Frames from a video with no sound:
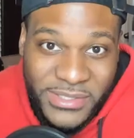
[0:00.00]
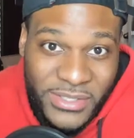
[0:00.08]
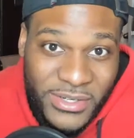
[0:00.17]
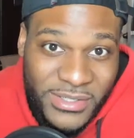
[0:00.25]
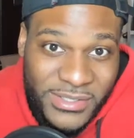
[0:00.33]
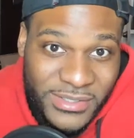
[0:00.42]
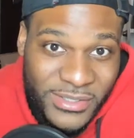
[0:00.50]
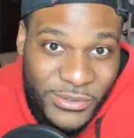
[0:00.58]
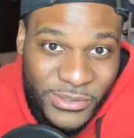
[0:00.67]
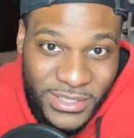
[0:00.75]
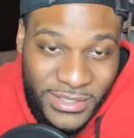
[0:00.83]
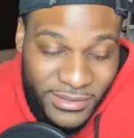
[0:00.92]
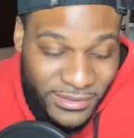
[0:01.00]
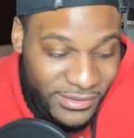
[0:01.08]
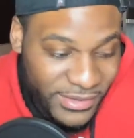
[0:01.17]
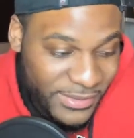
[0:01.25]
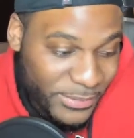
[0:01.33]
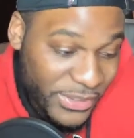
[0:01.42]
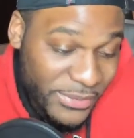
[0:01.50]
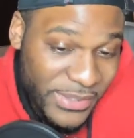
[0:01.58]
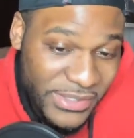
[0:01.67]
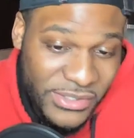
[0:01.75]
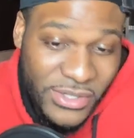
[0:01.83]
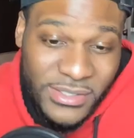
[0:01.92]
started his own thing. He pretty
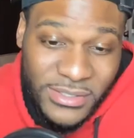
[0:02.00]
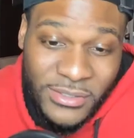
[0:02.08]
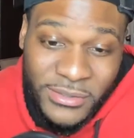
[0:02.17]
much started his own